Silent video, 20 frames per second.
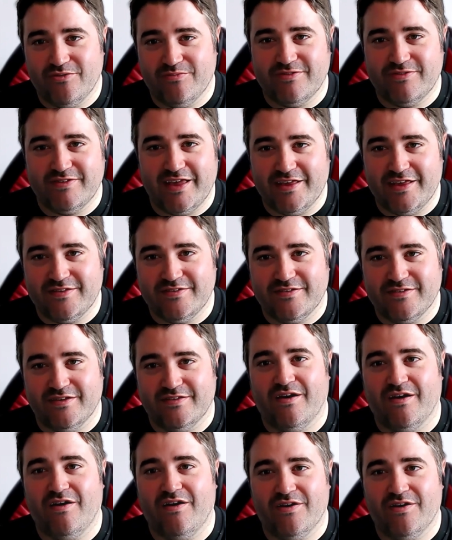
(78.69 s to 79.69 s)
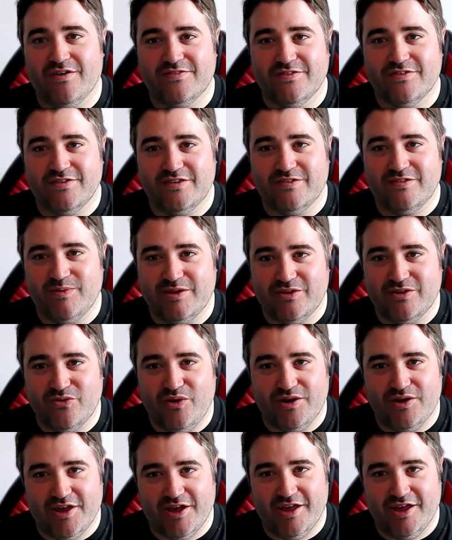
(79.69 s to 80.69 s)
Sands Guitars, and it's been
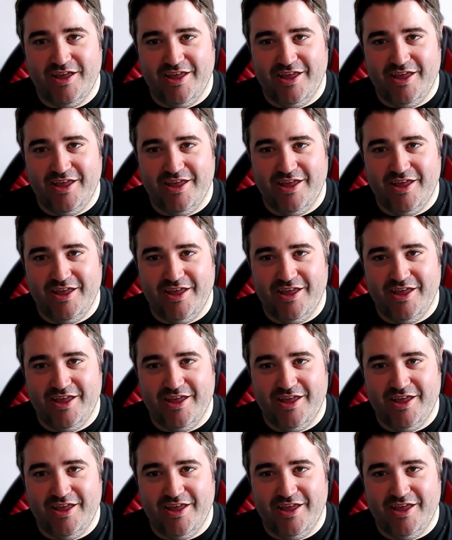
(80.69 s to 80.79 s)
quite a